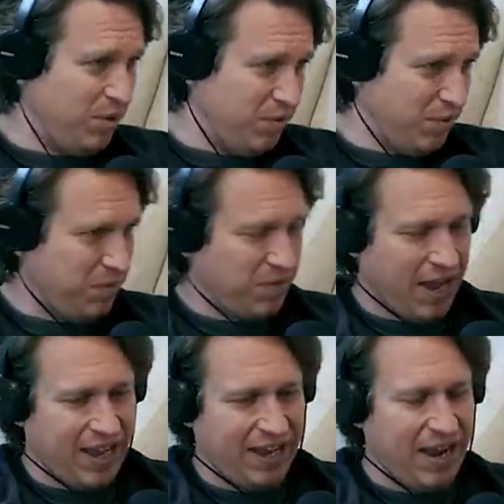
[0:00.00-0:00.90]
the
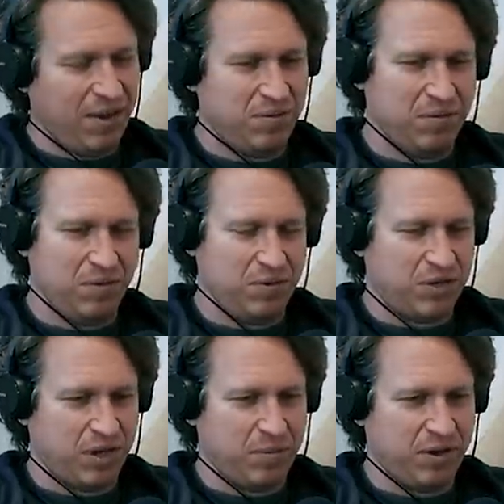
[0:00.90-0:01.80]
hanging out. It was
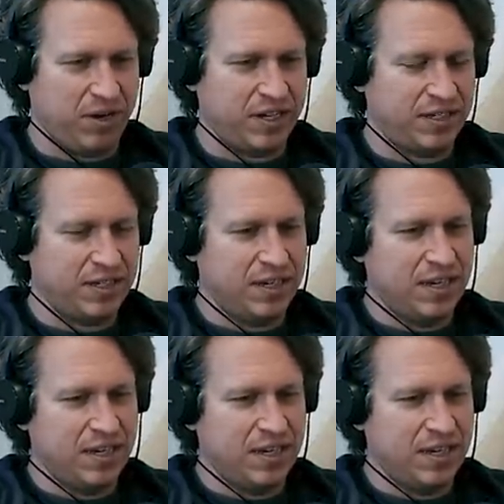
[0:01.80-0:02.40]
all about us.